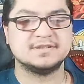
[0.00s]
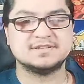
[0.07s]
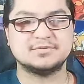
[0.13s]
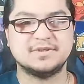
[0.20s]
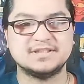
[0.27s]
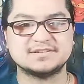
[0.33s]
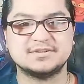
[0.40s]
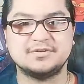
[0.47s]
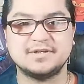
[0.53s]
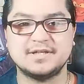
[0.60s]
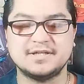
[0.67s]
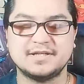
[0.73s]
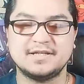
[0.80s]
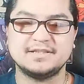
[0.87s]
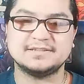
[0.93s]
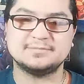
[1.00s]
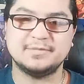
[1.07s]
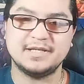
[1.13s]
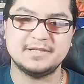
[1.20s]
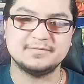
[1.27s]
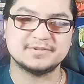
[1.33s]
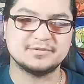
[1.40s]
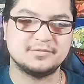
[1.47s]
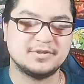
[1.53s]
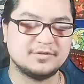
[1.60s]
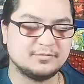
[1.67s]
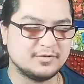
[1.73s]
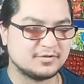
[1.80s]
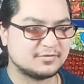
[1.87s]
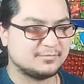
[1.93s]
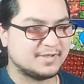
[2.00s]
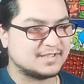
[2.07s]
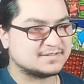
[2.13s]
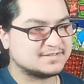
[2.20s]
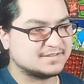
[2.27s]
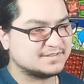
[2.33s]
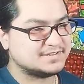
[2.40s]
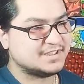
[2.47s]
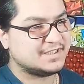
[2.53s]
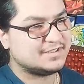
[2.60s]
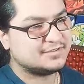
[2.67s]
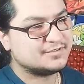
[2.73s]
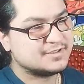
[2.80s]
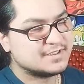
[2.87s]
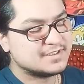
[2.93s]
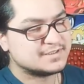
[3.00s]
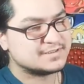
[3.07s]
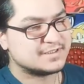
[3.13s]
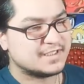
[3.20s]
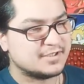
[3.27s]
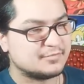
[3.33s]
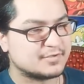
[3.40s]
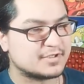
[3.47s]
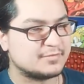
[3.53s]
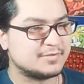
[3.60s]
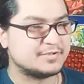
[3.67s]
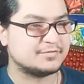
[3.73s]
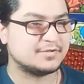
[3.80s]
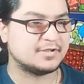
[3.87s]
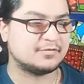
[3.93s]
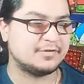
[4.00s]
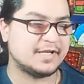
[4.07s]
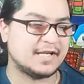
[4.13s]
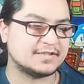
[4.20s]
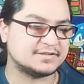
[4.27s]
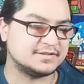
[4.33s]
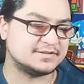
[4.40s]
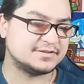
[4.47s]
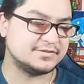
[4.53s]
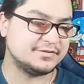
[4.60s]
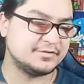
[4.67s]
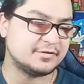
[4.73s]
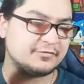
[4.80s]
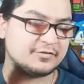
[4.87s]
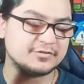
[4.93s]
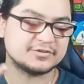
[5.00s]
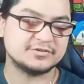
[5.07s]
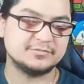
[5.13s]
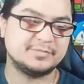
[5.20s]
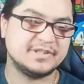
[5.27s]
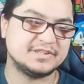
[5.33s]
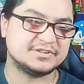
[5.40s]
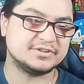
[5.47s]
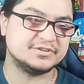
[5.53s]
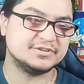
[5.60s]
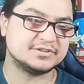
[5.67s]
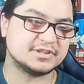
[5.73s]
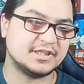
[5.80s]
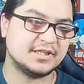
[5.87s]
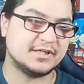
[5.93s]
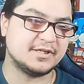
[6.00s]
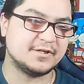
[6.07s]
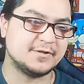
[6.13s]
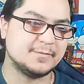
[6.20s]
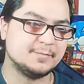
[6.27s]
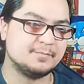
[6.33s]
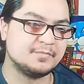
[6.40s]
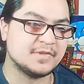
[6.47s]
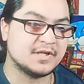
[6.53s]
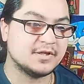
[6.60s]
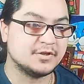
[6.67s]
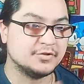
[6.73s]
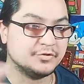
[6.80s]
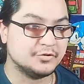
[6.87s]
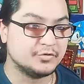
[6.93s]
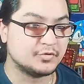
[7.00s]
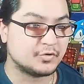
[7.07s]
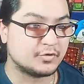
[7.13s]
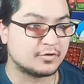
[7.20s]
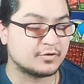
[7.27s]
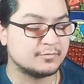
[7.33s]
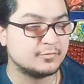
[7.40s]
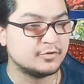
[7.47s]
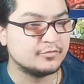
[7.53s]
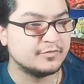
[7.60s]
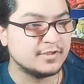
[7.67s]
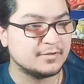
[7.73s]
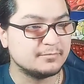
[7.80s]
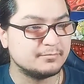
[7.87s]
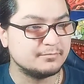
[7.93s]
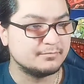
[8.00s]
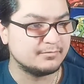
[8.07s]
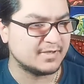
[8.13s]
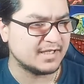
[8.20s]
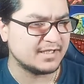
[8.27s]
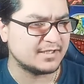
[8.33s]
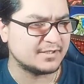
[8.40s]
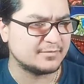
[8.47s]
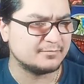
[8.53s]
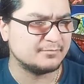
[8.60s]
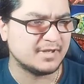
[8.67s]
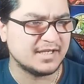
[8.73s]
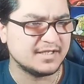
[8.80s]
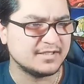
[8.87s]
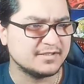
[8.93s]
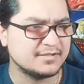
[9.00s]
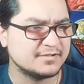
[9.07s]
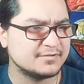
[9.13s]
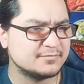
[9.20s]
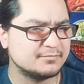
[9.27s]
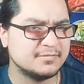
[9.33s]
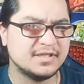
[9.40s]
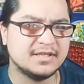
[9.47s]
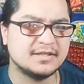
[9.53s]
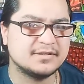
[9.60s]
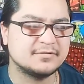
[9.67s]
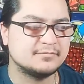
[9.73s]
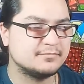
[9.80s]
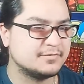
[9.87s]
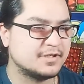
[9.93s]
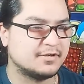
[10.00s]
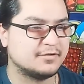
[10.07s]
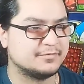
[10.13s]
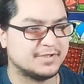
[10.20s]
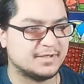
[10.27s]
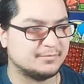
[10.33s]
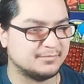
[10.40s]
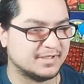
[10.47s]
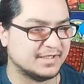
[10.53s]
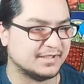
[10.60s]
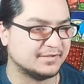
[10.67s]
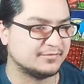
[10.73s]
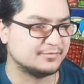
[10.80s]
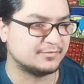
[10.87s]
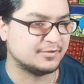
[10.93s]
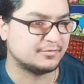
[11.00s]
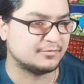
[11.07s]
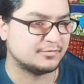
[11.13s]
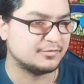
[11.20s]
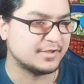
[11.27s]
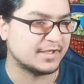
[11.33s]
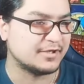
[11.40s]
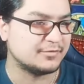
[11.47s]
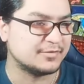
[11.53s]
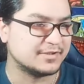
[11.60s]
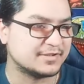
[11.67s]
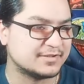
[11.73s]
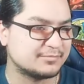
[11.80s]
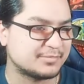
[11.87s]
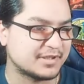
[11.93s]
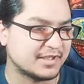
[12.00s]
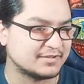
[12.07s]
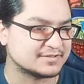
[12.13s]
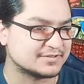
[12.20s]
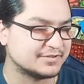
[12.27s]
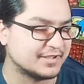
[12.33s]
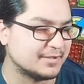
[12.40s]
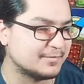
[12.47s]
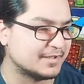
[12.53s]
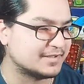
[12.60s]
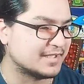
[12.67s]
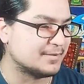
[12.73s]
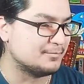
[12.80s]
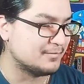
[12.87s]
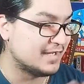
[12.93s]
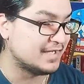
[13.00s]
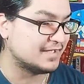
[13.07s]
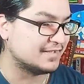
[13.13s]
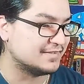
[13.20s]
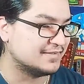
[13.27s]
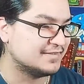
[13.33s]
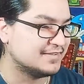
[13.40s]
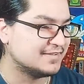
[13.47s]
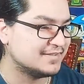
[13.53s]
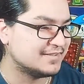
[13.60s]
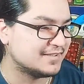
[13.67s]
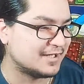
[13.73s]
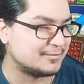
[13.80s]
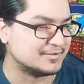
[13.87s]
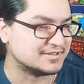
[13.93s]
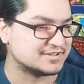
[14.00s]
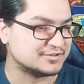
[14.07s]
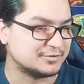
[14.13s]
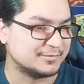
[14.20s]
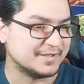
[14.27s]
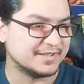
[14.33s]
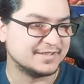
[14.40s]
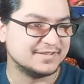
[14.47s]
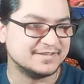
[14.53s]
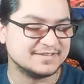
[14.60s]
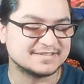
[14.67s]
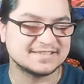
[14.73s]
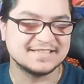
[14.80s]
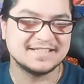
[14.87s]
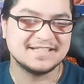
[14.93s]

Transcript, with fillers: So what is going on guys? My name is Noel. Welcome back to the channel. Today we're going to be doing a reaction to Universal Pictures um new horror movie Me Megan Megan? No, not Megan. who the hell would pronounce their name like that? Megan. I'm assuming it is.